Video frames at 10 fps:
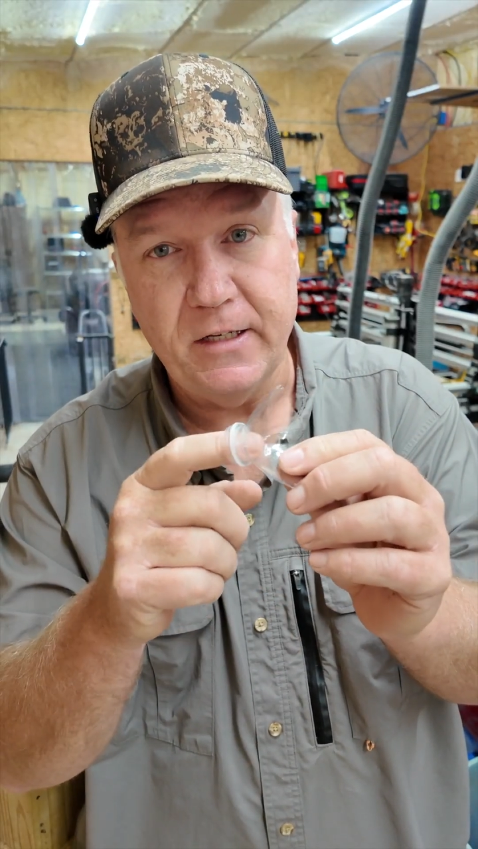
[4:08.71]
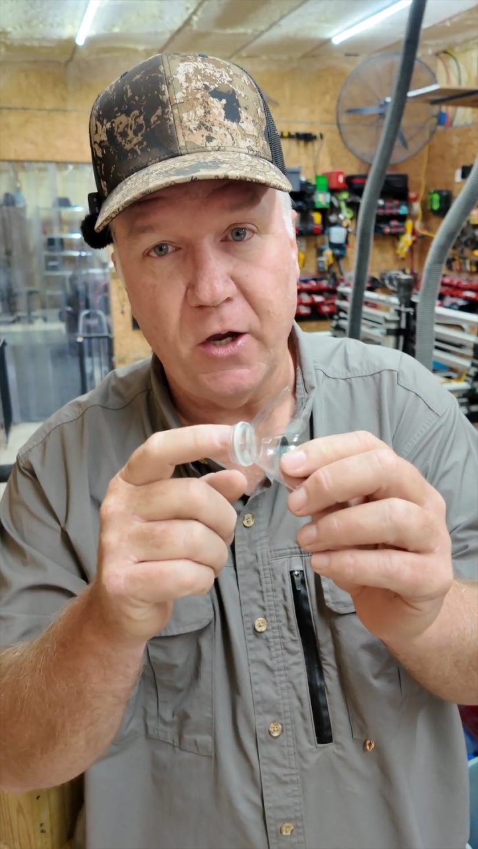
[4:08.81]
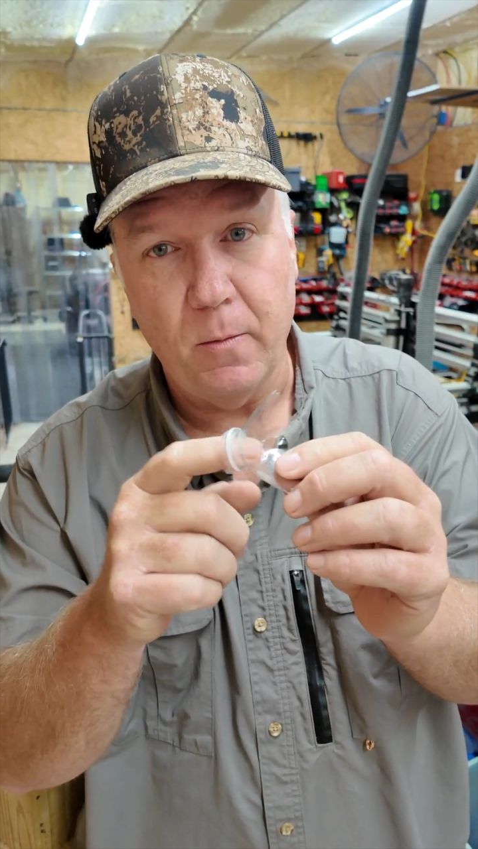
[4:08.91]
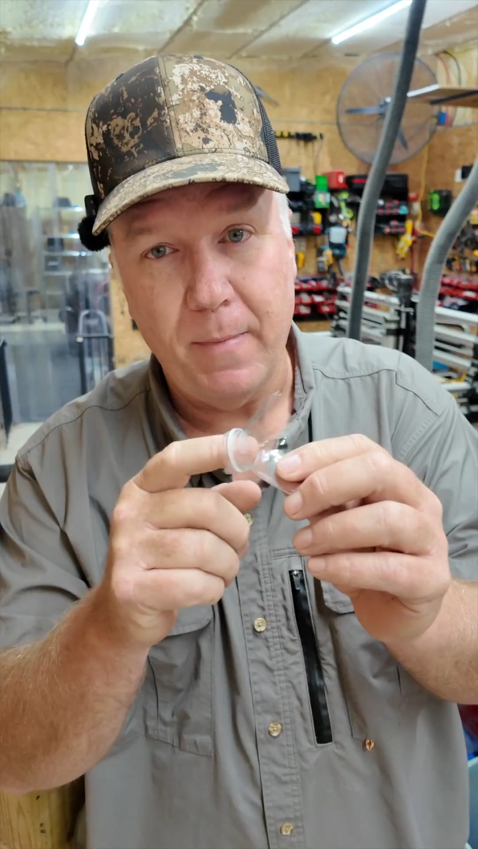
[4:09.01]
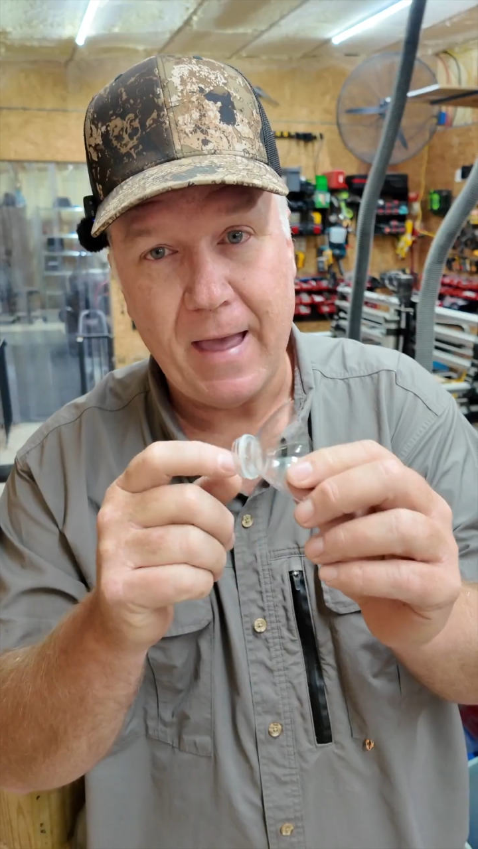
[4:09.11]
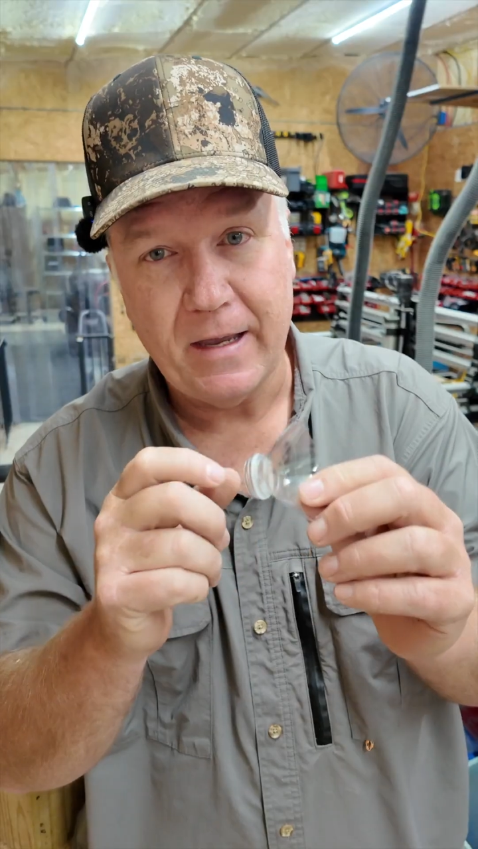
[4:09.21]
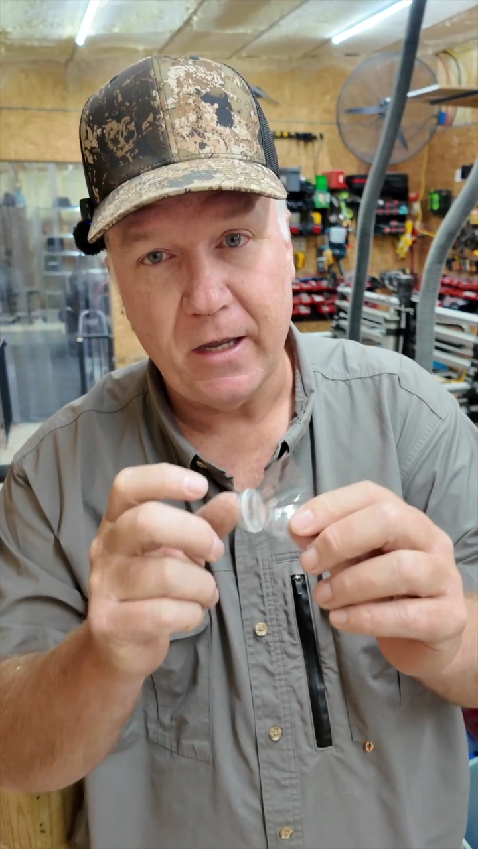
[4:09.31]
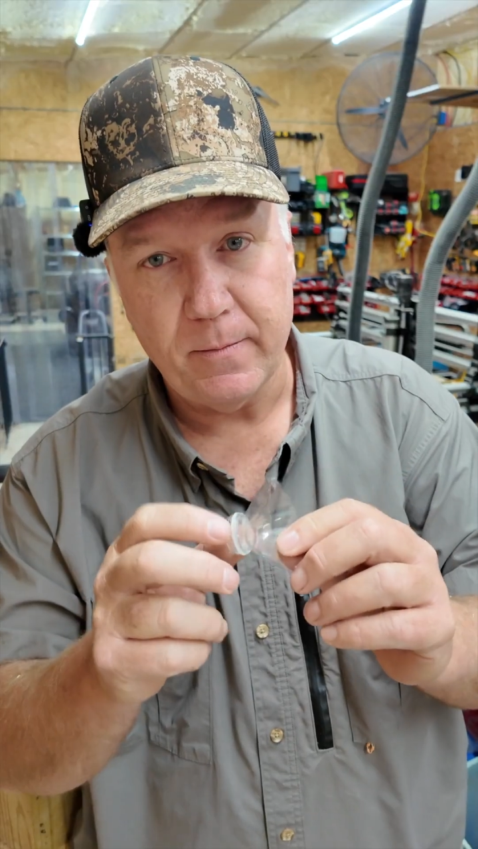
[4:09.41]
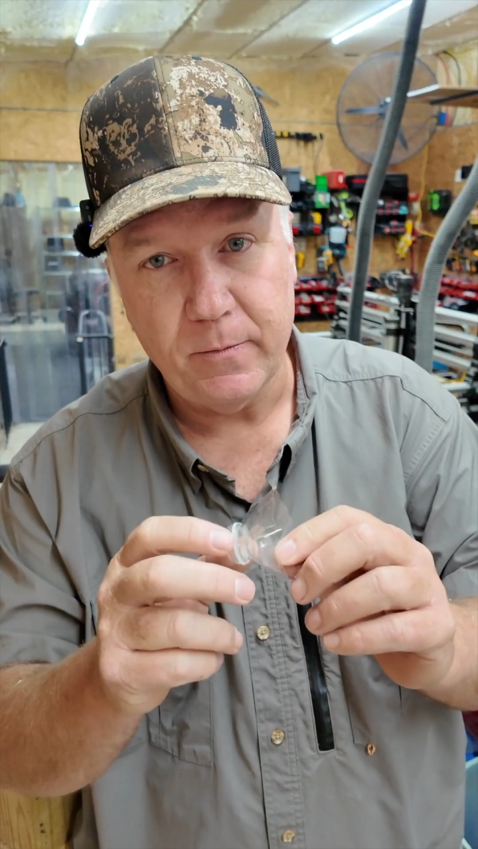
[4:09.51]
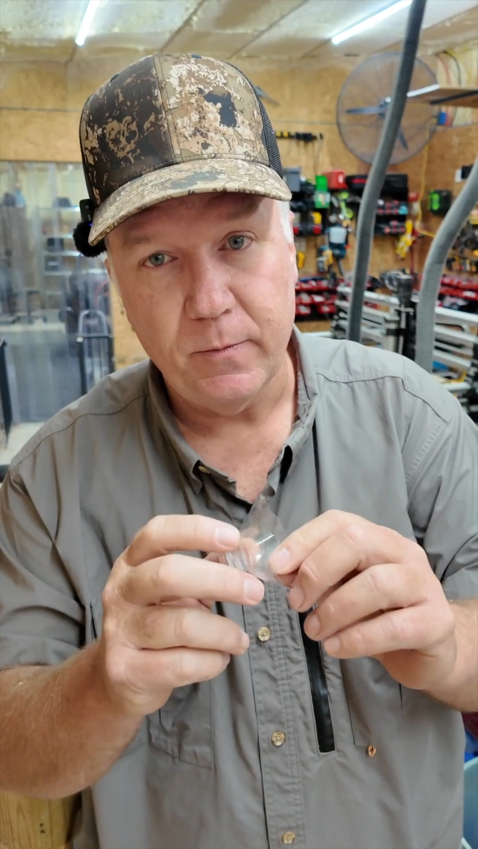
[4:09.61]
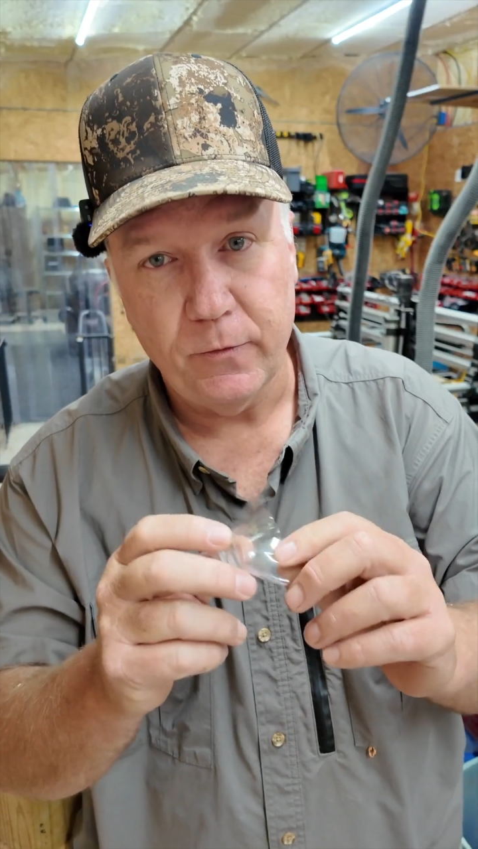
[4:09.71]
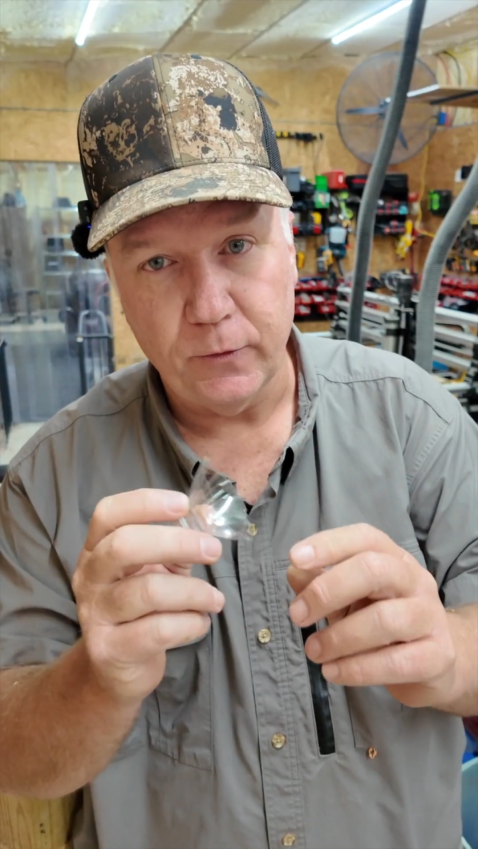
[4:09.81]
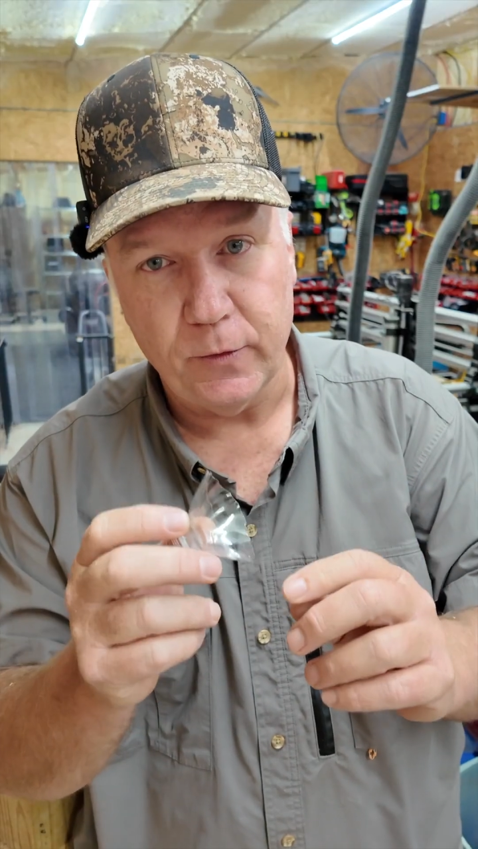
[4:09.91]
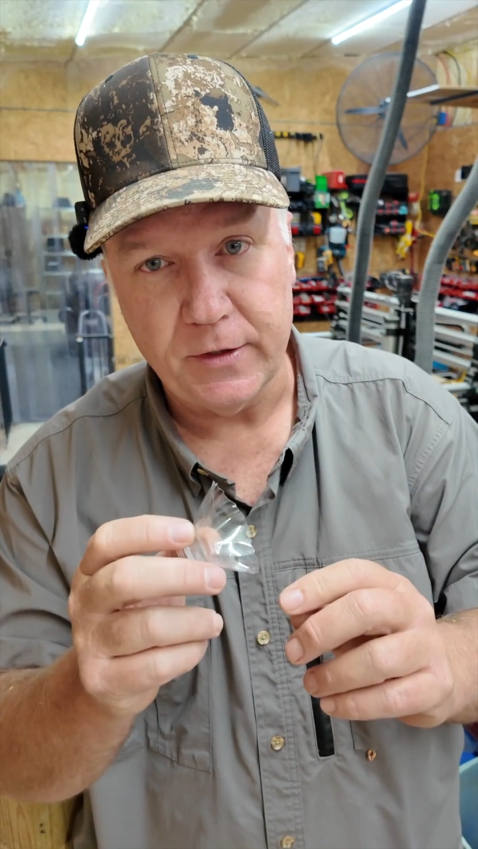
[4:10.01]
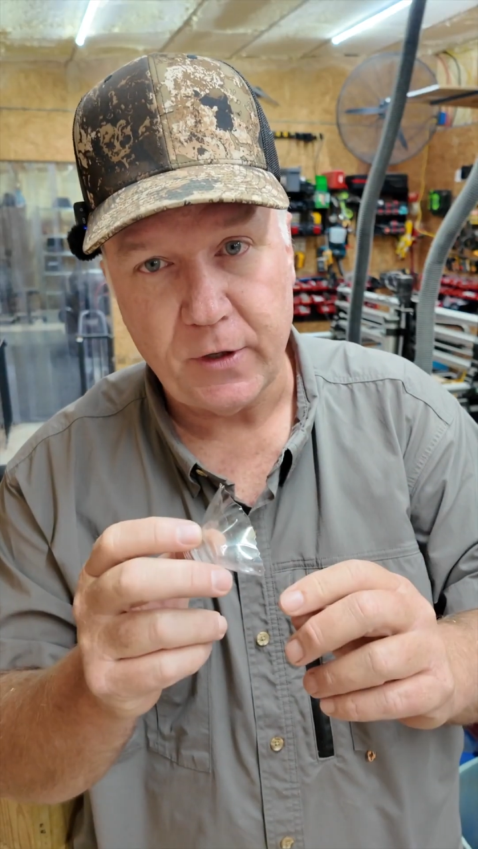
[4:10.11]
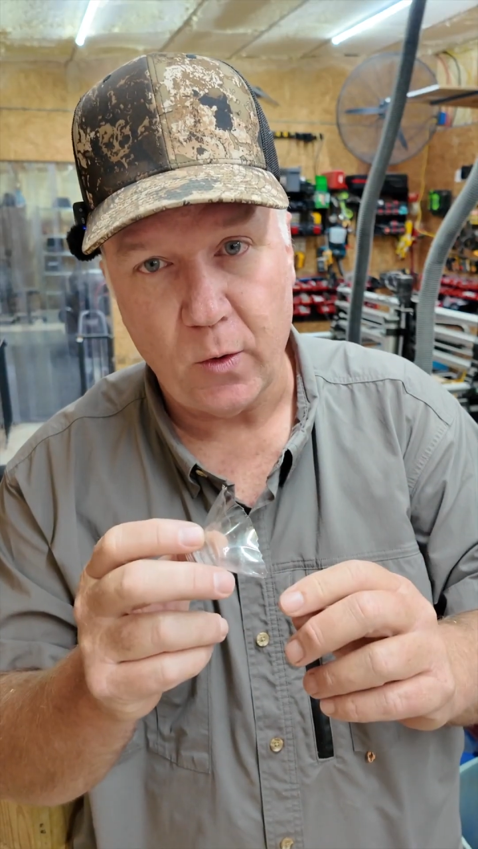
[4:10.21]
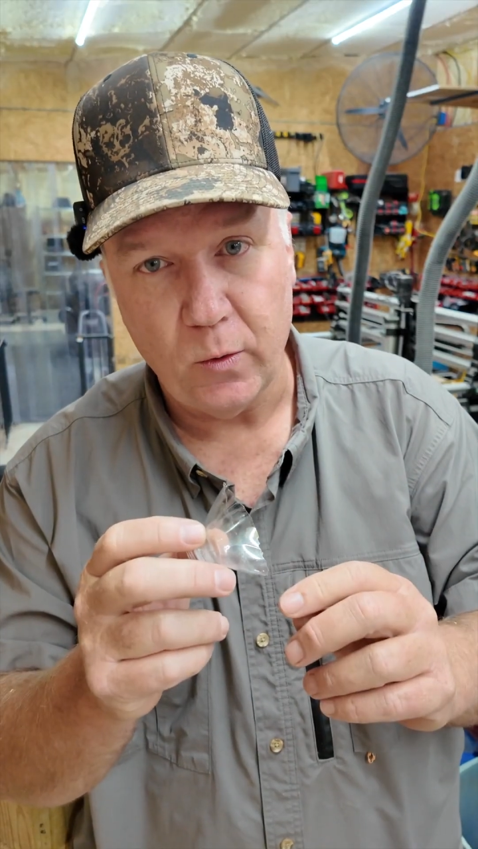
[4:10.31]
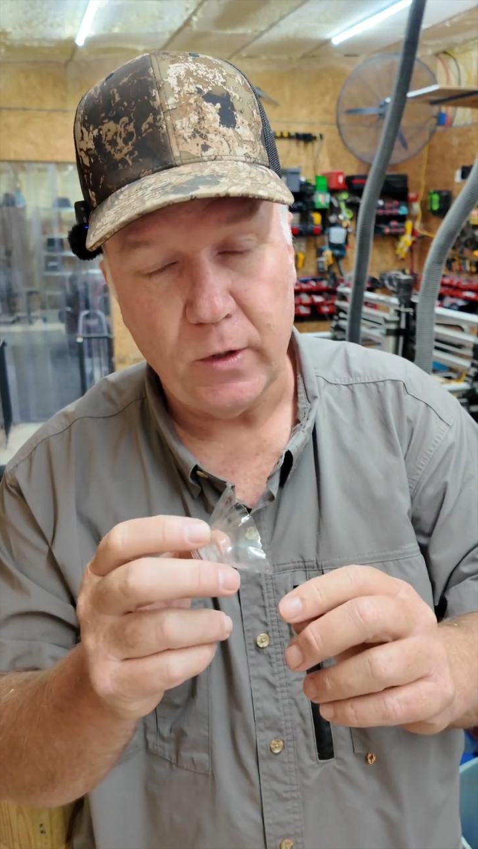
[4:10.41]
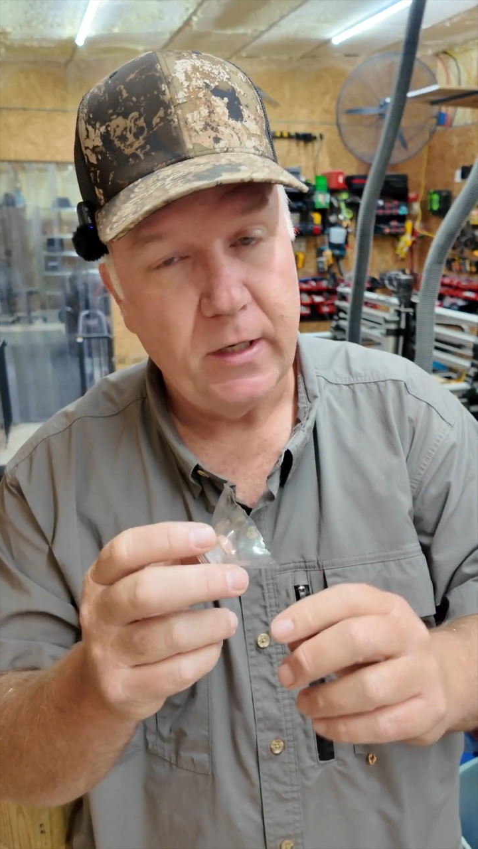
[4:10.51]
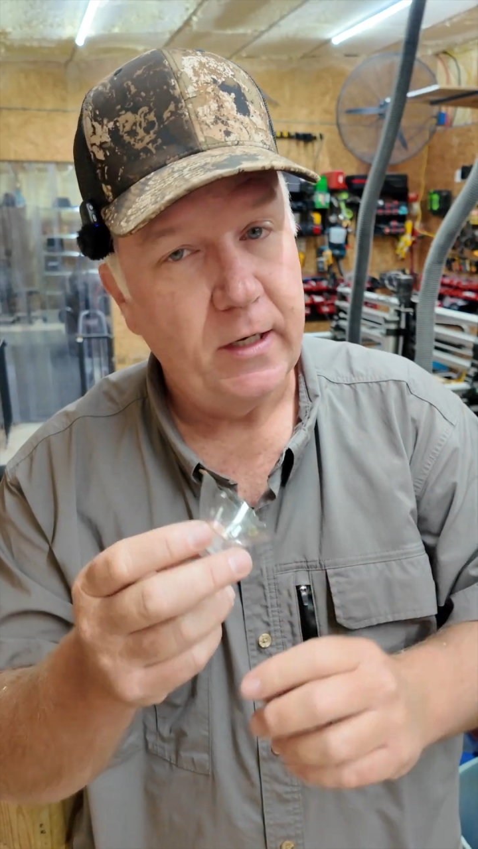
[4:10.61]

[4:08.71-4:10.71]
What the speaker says: to go back up through this hole.